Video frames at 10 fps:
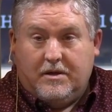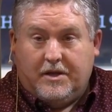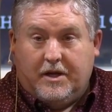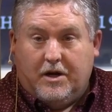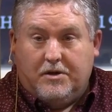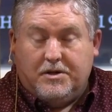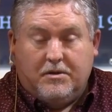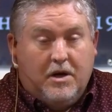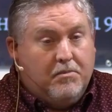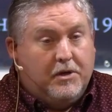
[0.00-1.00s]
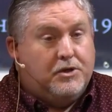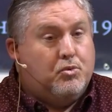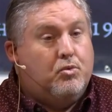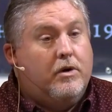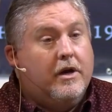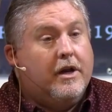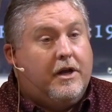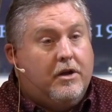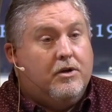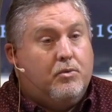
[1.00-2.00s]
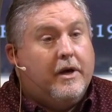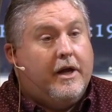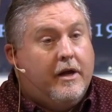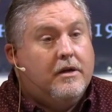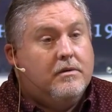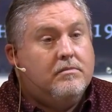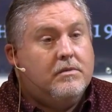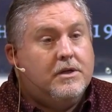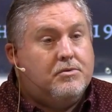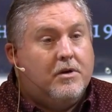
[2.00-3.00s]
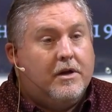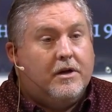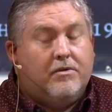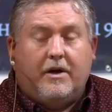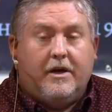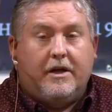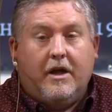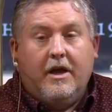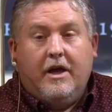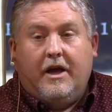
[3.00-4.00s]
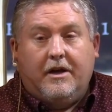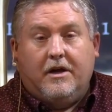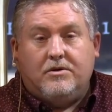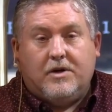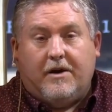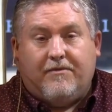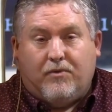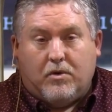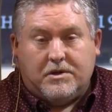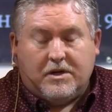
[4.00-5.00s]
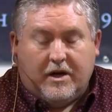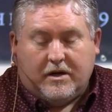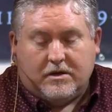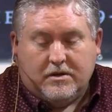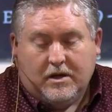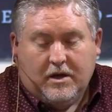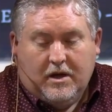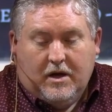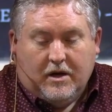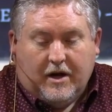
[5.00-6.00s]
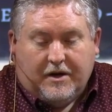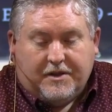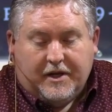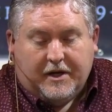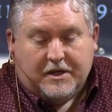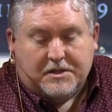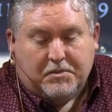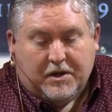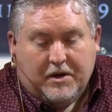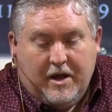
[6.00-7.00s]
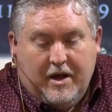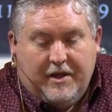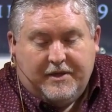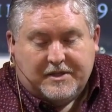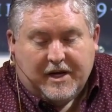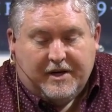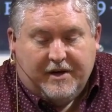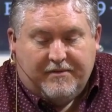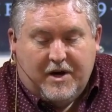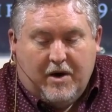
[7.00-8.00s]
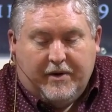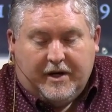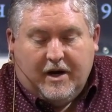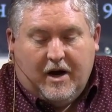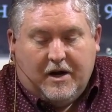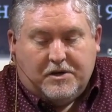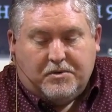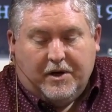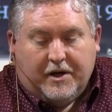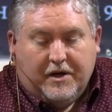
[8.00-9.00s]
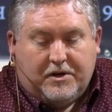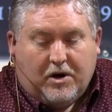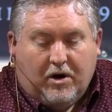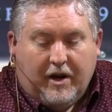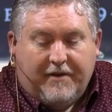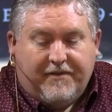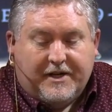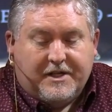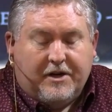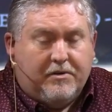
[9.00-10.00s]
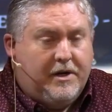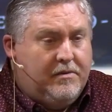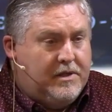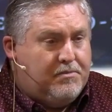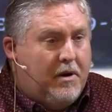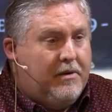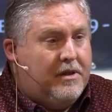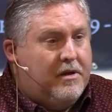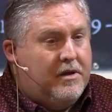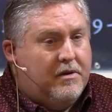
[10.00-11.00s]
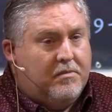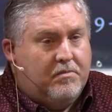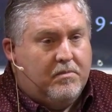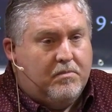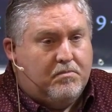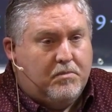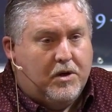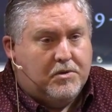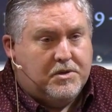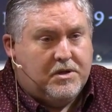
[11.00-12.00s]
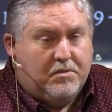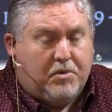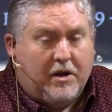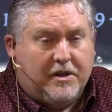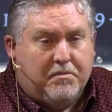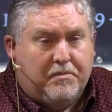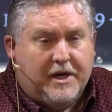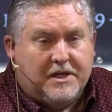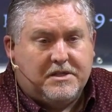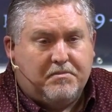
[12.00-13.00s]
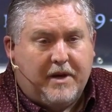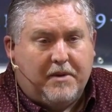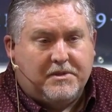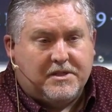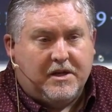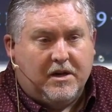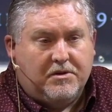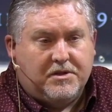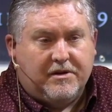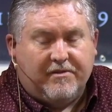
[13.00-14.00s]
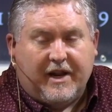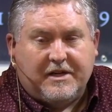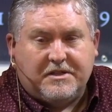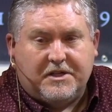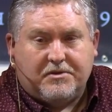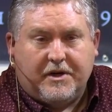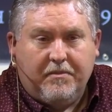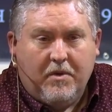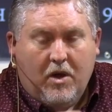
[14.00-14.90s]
theologian, but he's really good read. He's really good, read. and he, he doesn't try to force a lot of, a lot of things, but this idea of knowing God is really good. Carl F. H. Henry is probably the most, probably the best Baptist theologian of the last century.